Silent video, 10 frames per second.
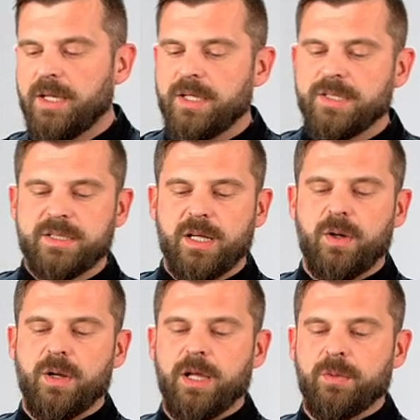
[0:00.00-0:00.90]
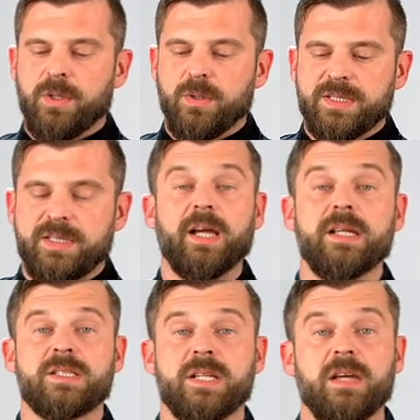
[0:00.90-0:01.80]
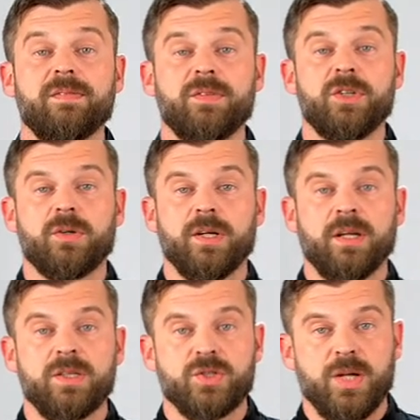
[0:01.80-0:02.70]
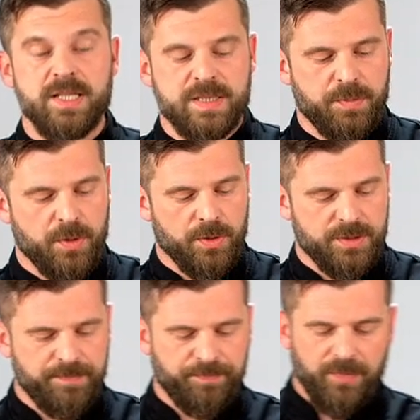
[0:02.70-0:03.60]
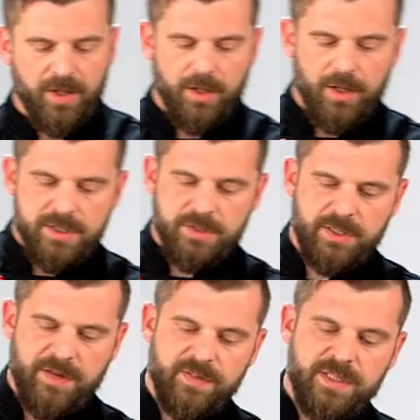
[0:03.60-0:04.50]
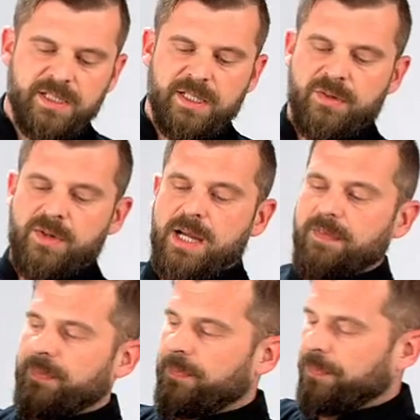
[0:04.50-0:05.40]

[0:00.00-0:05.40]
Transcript: so it will stay safe during transport. So definitely arrive